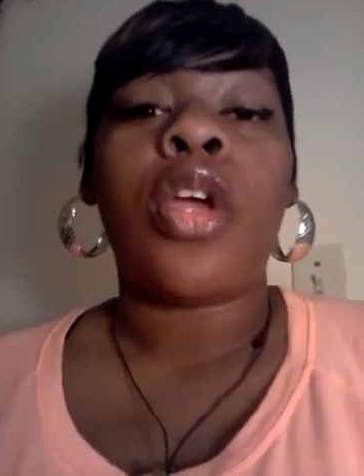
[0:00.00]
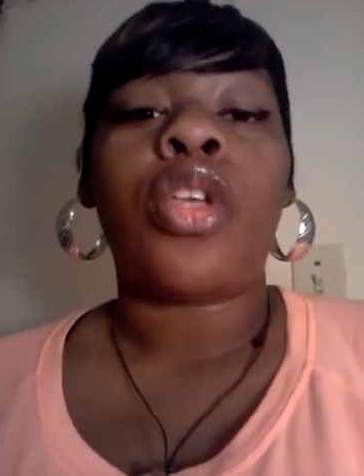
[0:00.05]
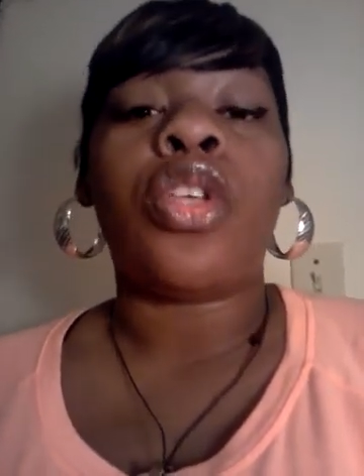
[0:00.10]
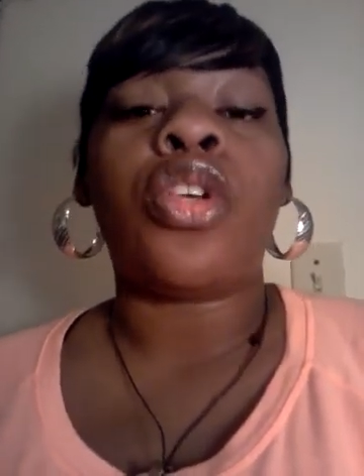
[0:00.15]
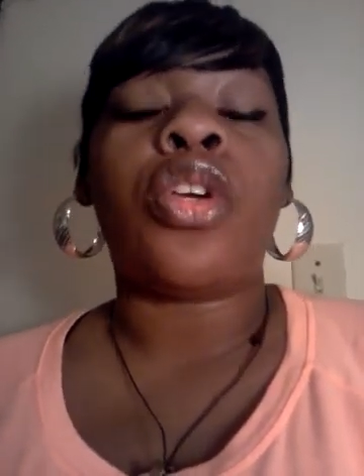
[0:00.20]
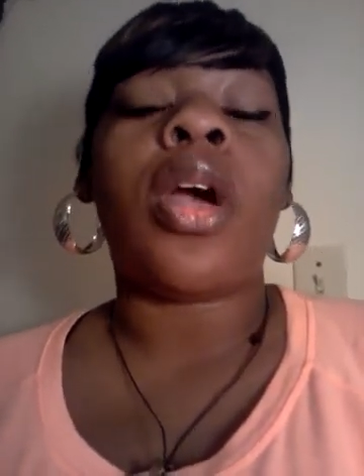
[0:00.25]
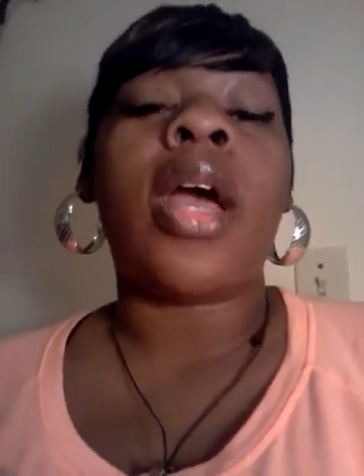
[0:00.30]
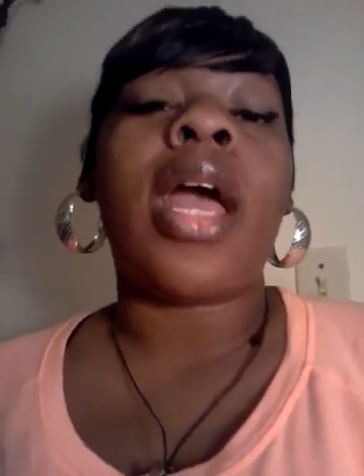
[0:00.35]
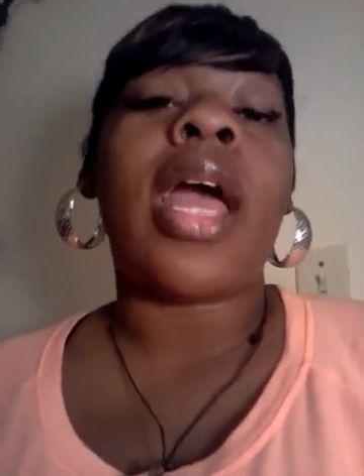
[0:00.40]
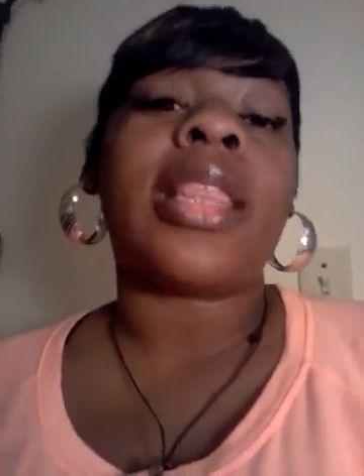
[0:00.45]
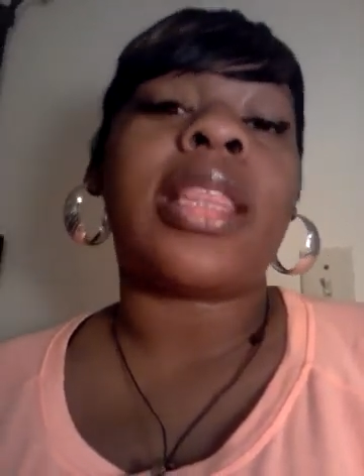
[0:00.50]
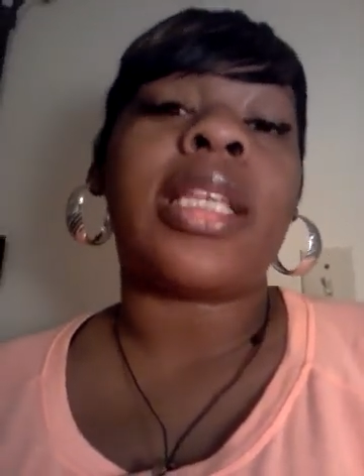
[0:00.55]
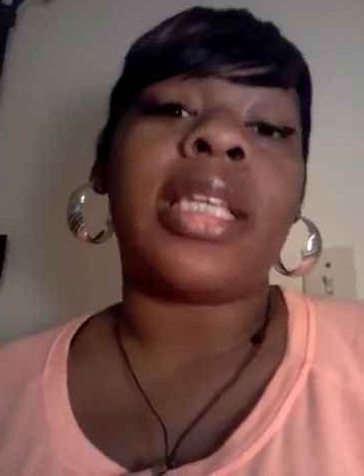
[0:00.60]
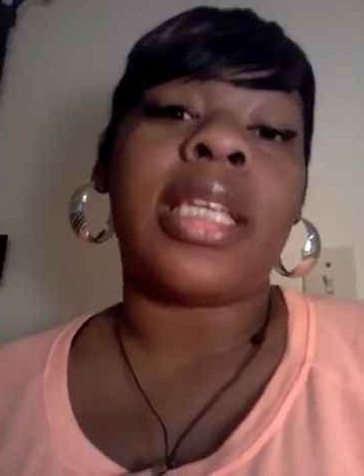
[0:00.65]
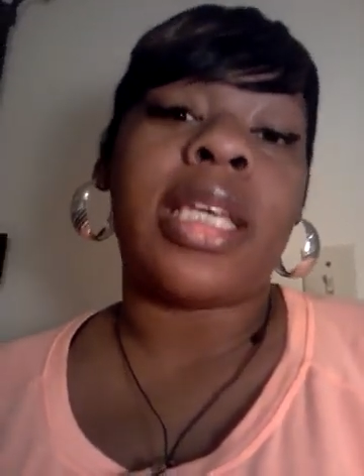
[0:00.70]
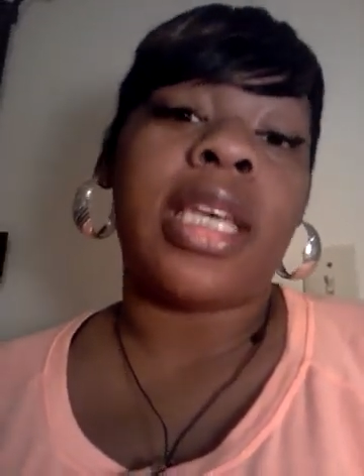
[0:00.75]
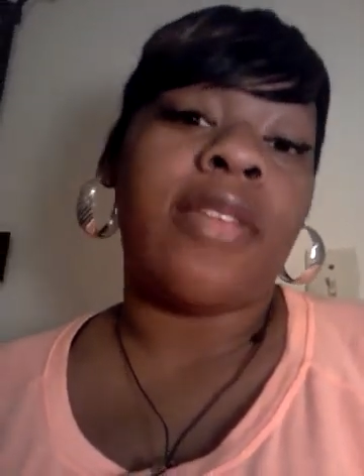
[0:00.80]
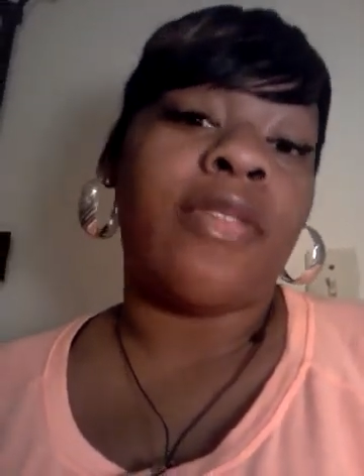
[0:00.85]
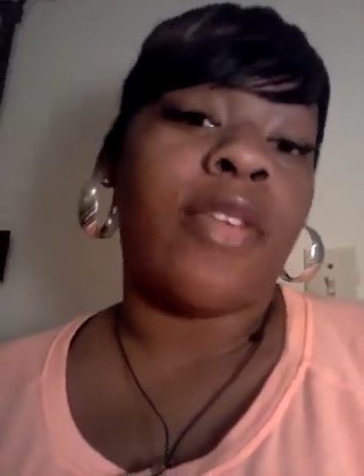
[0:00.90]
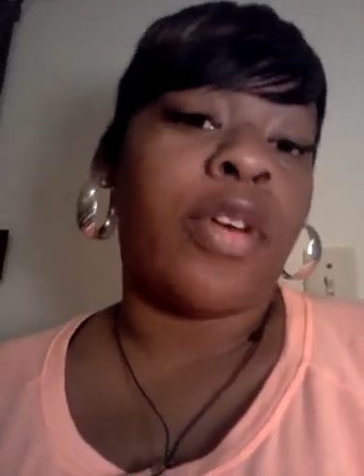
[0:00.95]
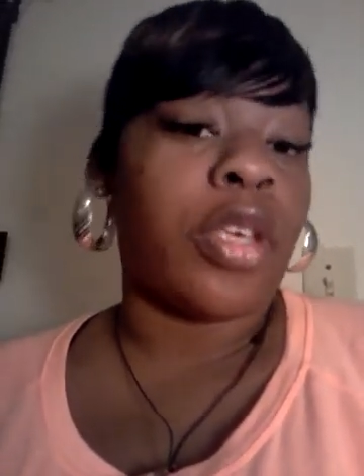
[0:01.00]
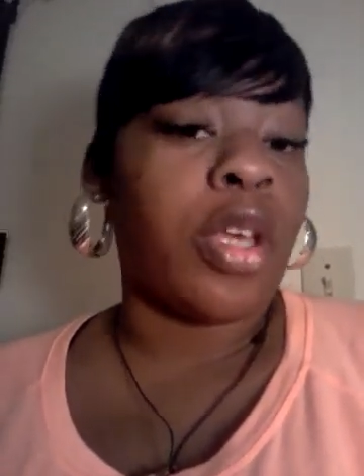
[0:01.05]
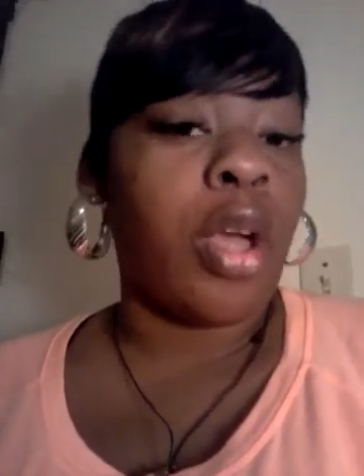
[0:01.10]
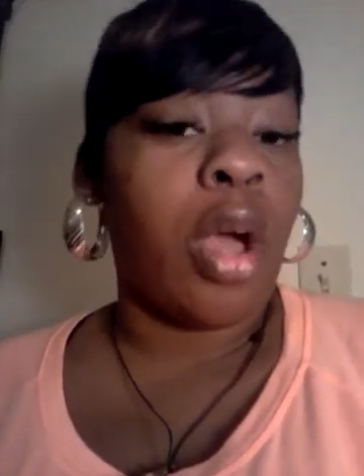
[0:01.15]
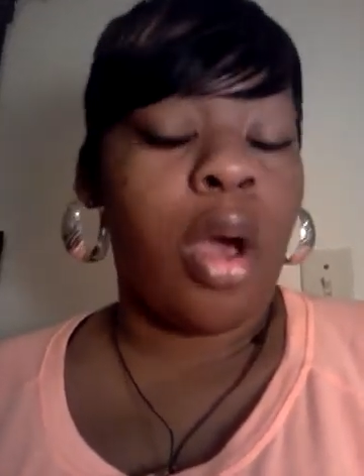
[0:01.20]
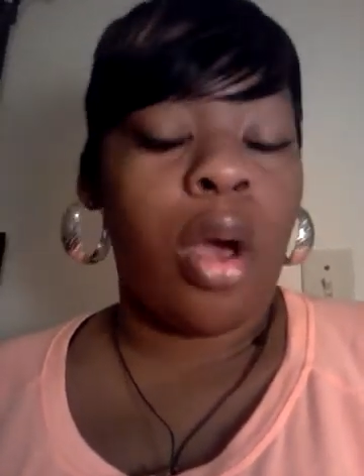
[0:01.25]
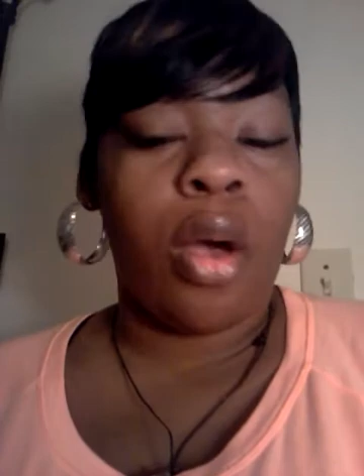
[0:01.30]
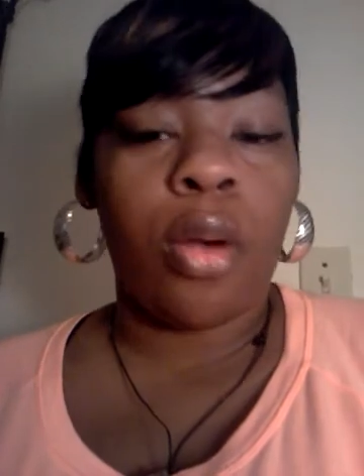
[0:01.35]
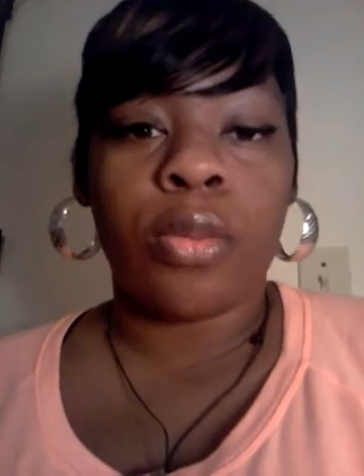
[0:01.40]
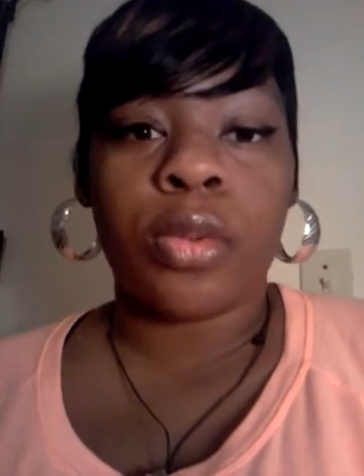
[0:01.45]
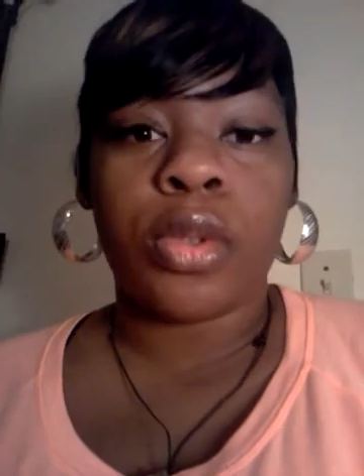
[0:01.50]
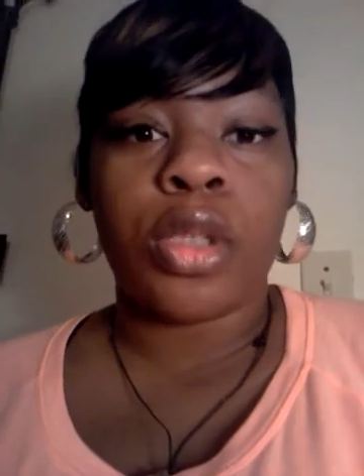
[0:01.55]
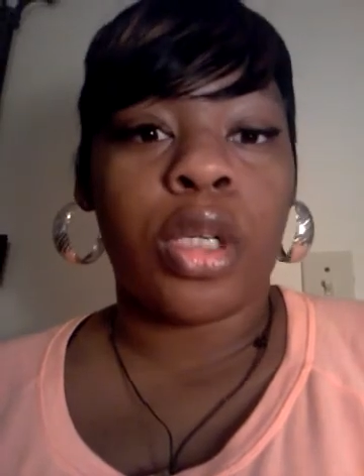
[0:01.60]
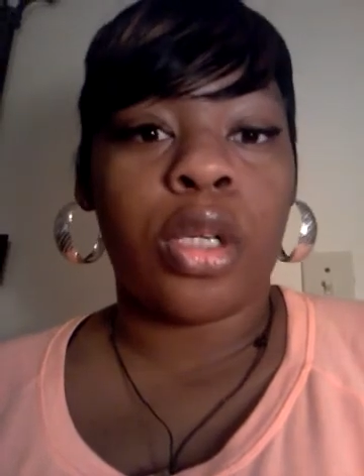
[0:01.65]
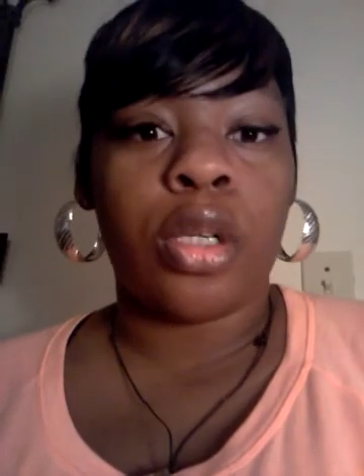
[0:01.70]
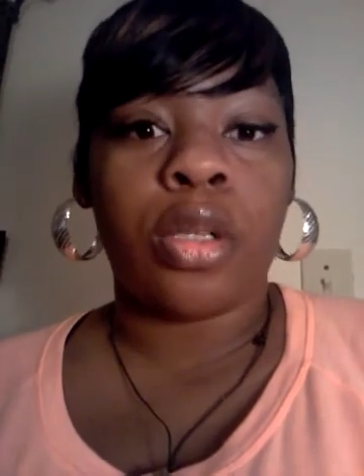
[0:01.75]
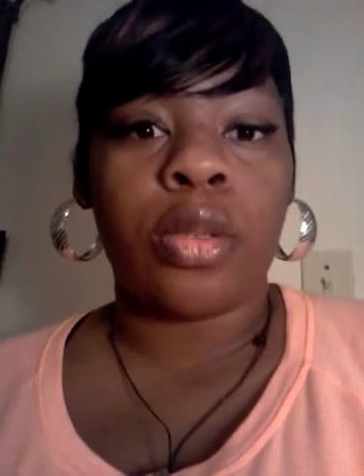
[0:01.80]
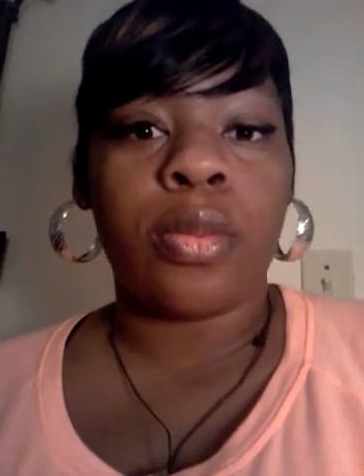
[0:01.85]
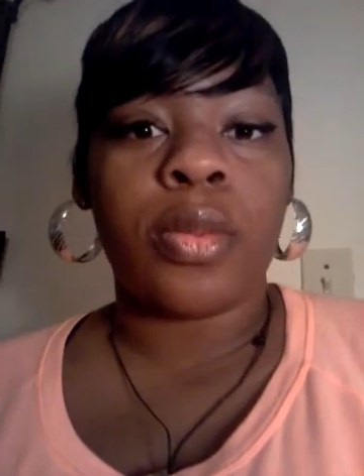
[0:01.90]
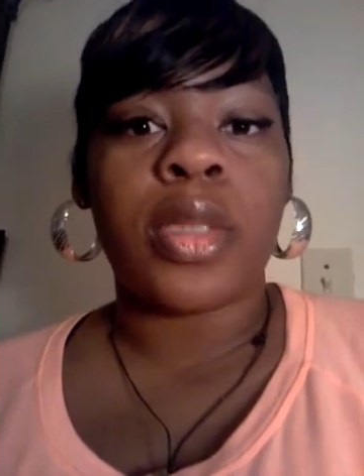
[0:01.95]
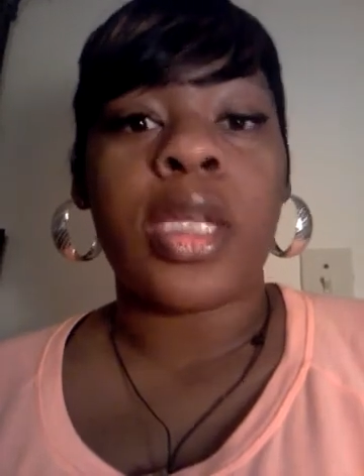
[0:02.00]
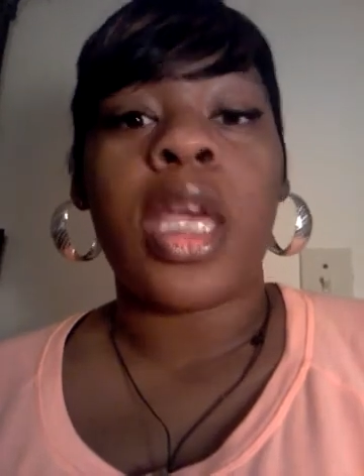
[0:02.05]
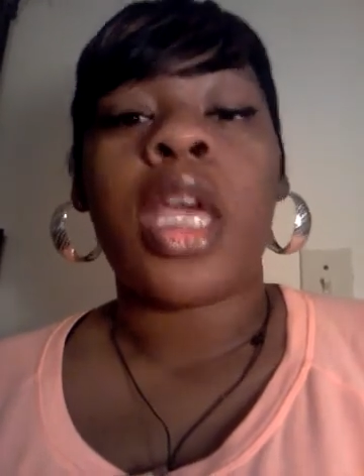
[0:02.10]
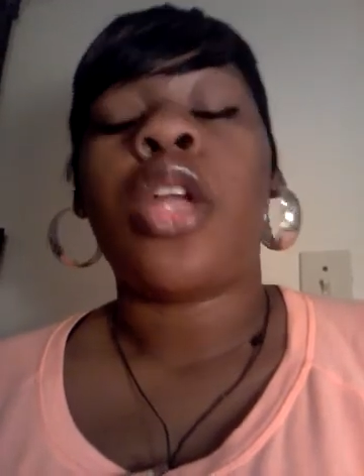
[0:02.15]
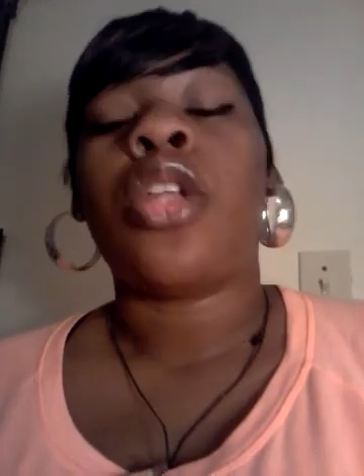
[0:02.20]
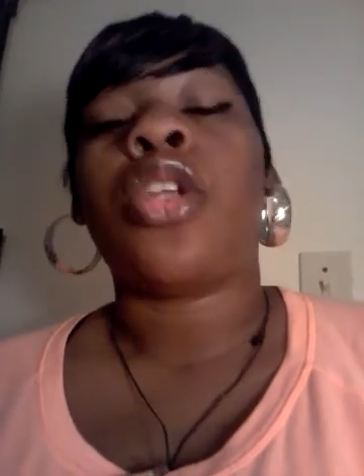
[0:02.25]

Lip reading: you're going to have to leave on your own terms.